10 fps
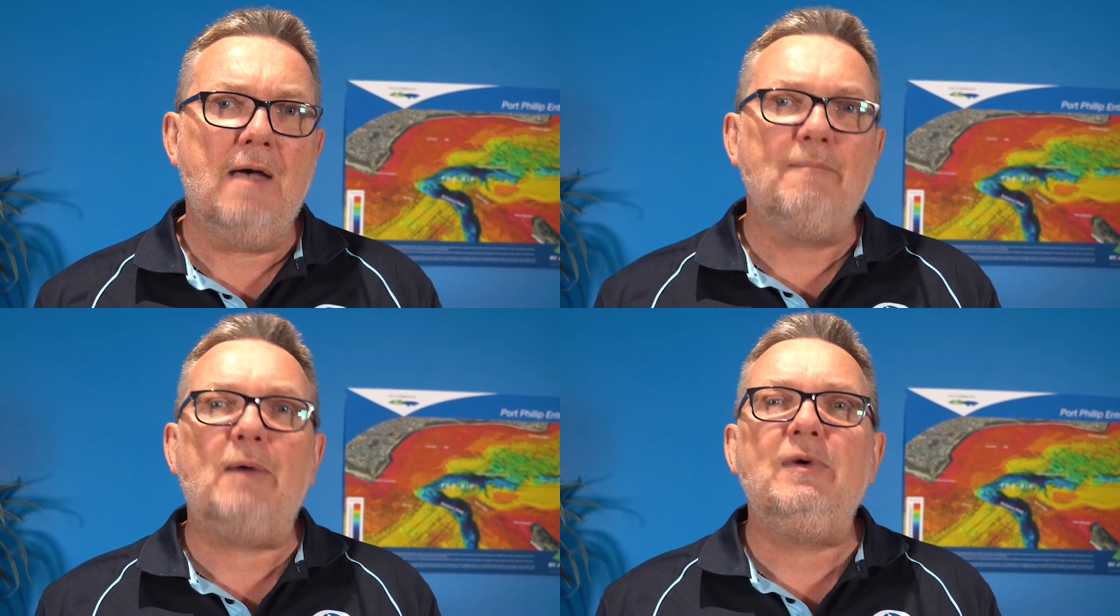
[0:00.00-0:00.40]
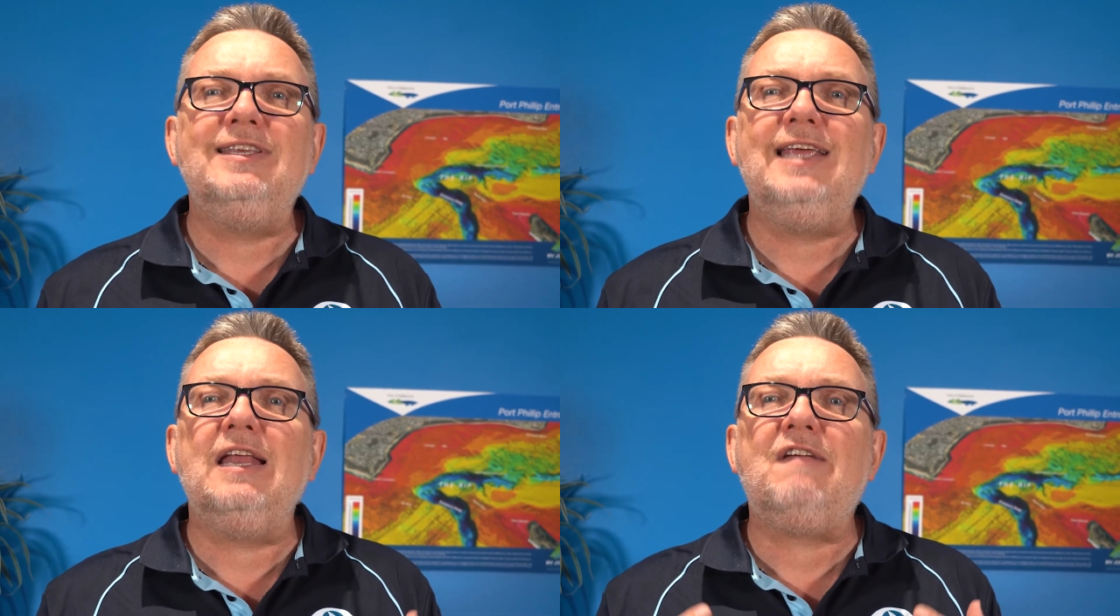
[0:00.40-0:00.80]
but with
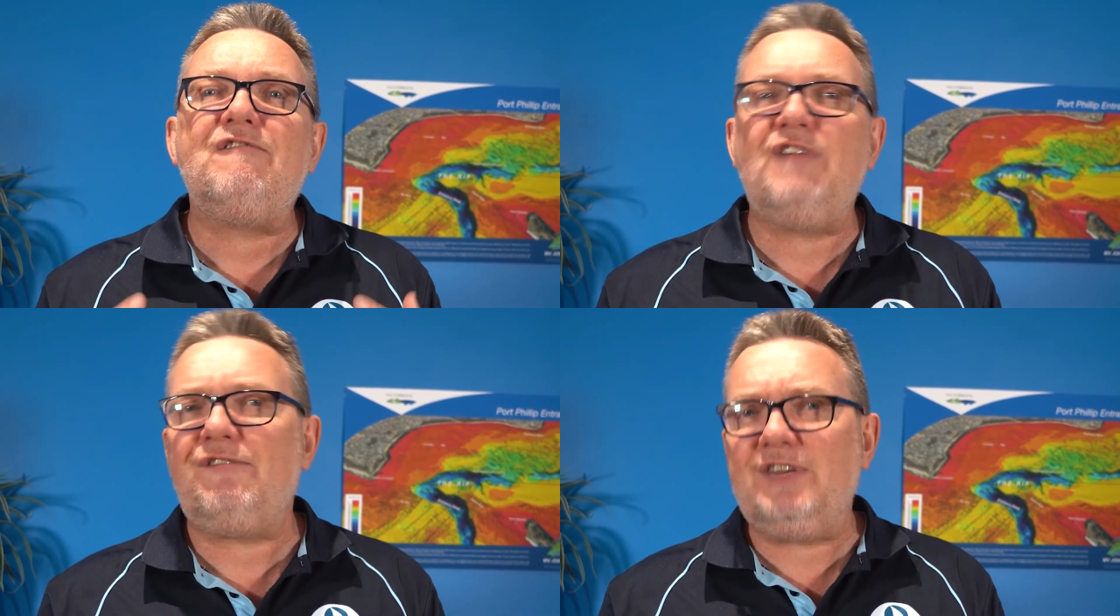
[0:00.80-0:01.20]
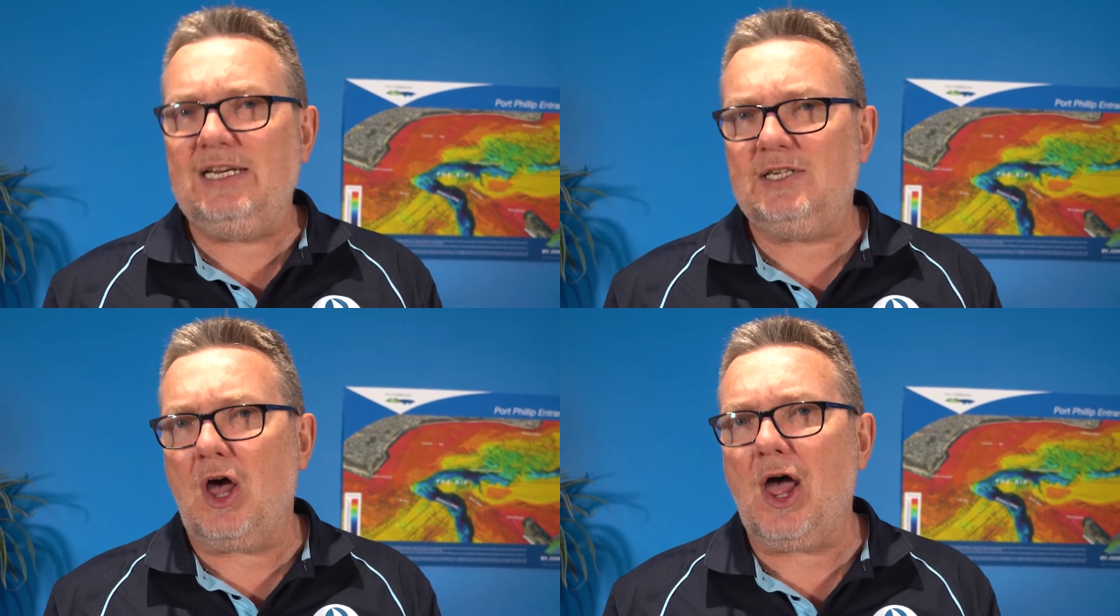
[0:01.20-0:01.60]
nearly
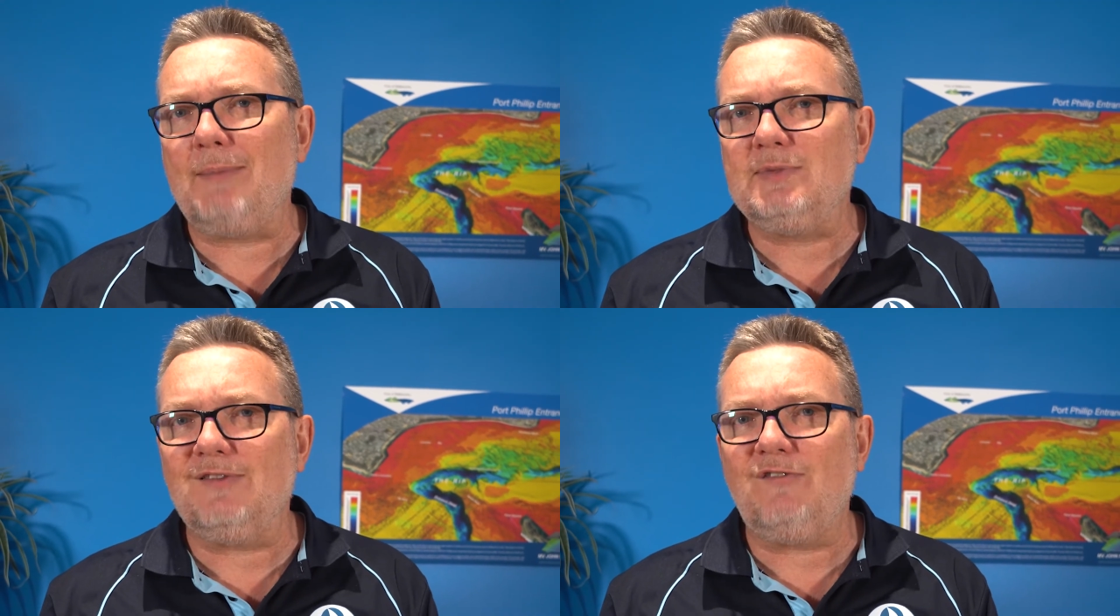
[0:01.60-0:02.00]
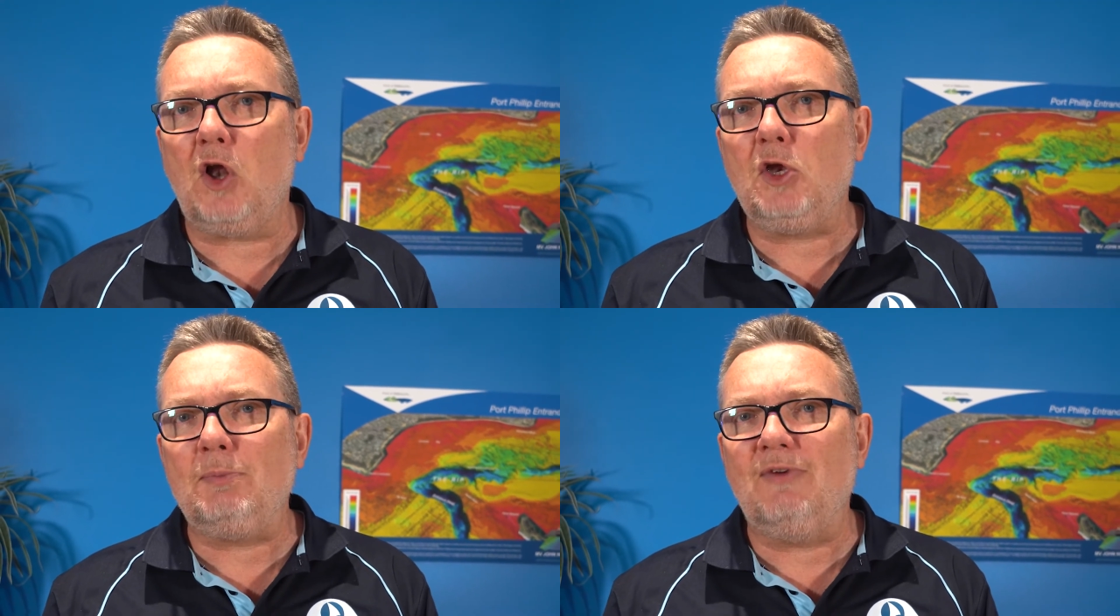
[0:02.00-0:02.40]
50 times the
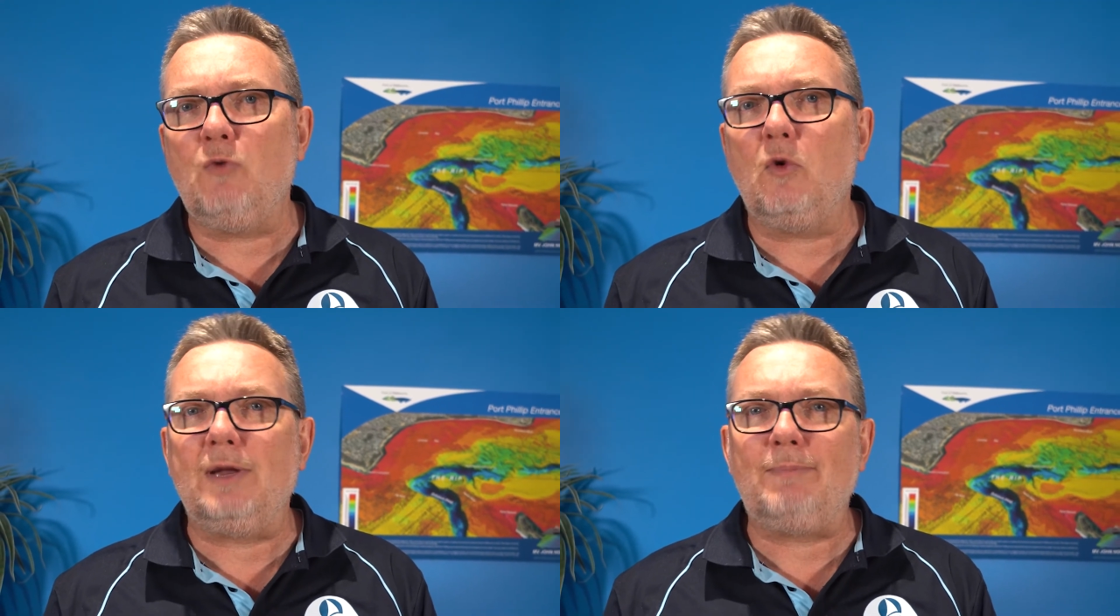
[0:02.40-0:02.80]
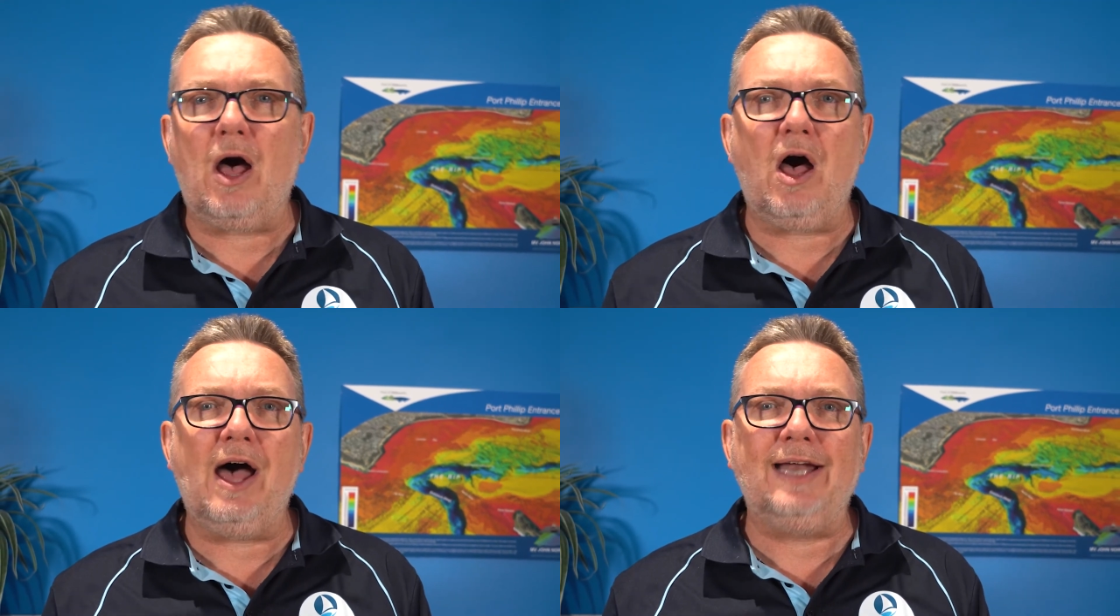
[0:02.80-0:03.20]
volume of water
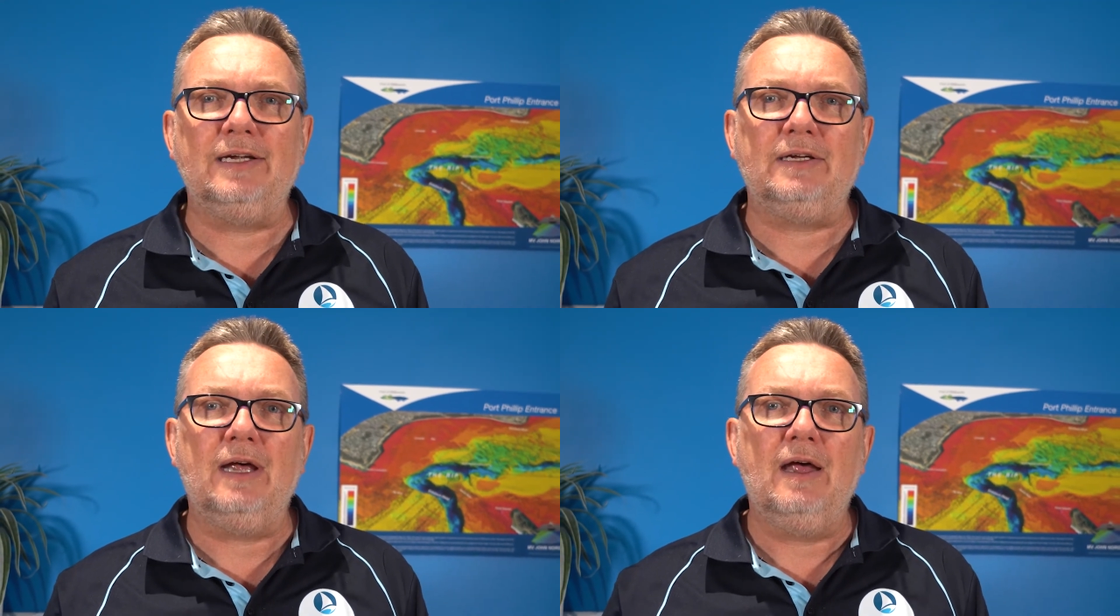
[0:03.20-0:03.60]
behind it,